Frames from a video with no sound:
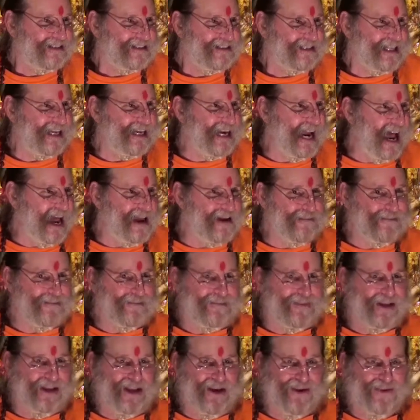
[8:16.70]
then
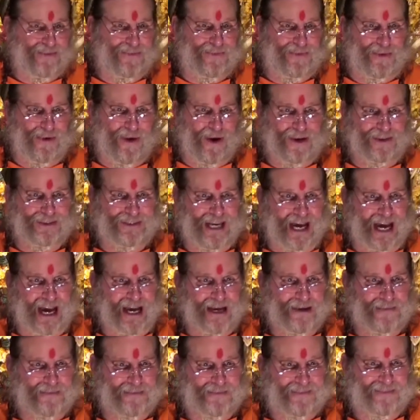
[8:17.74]
I'm here for all
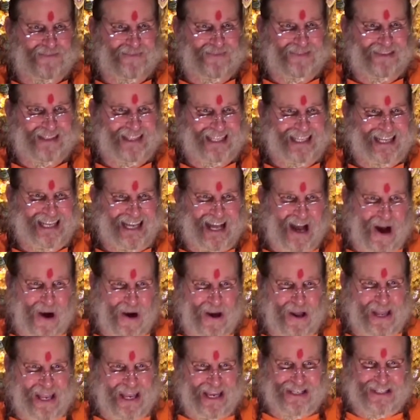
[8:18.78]
time.
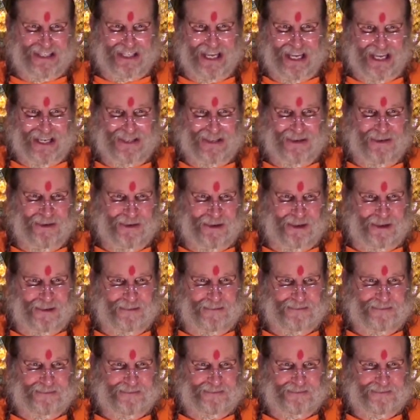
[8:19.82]
It's eternal.
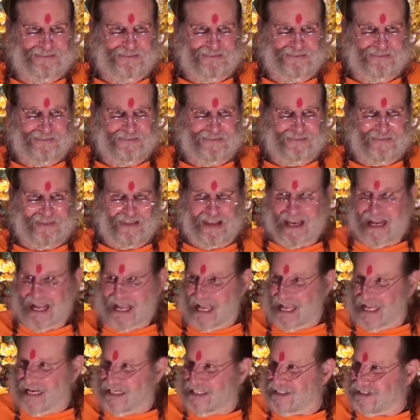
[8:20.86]

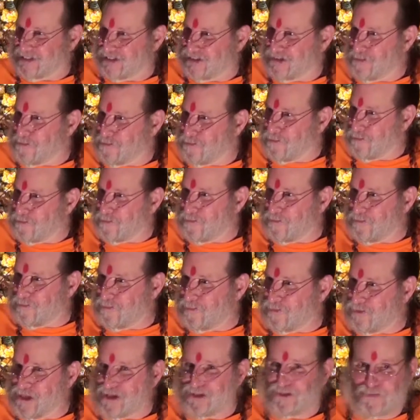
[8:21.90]
It is the,
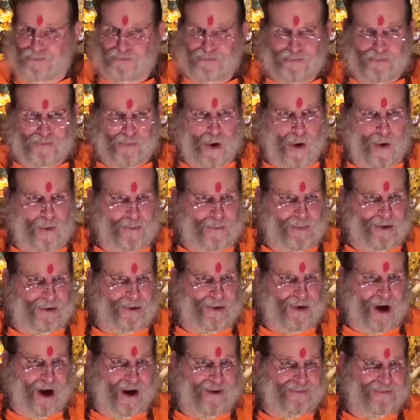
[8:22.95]
this moment
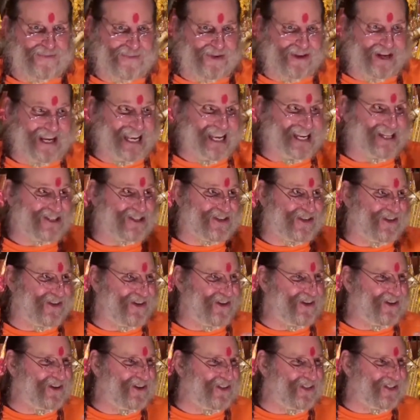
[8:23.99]
of
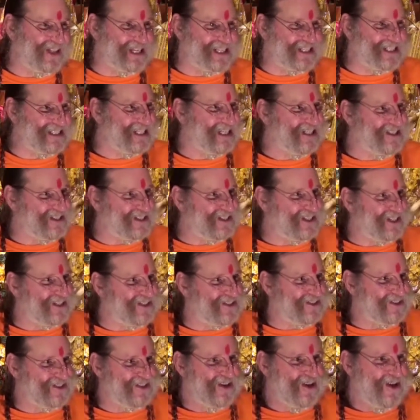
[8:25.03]
eternal
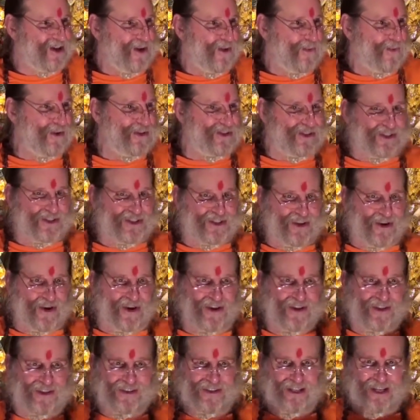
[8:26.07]
existence which is
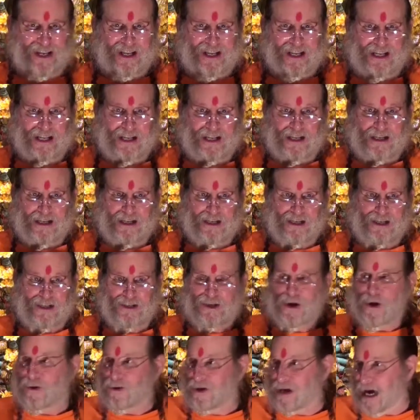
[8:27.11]
called
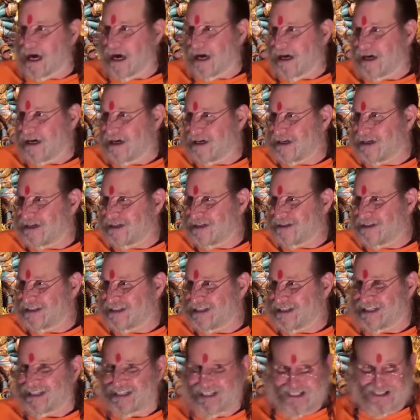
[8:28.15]
yoga,
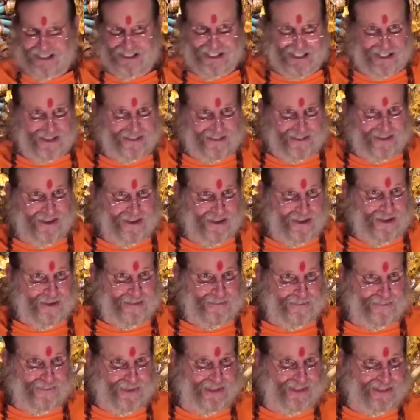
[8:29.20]
chitta
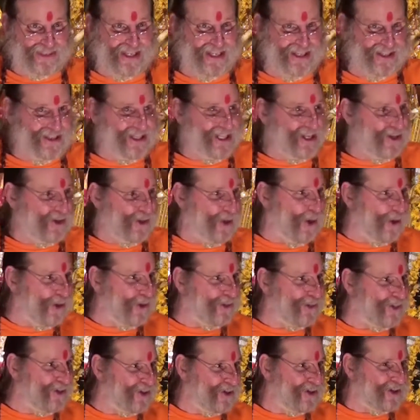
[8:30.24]
vritti
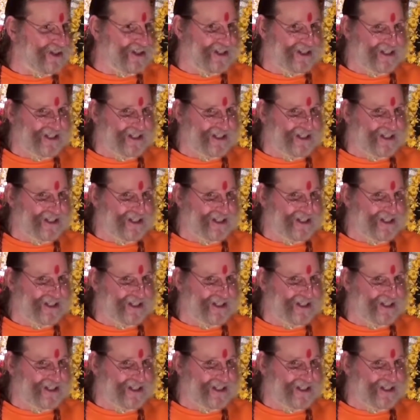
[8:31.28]
nirodha.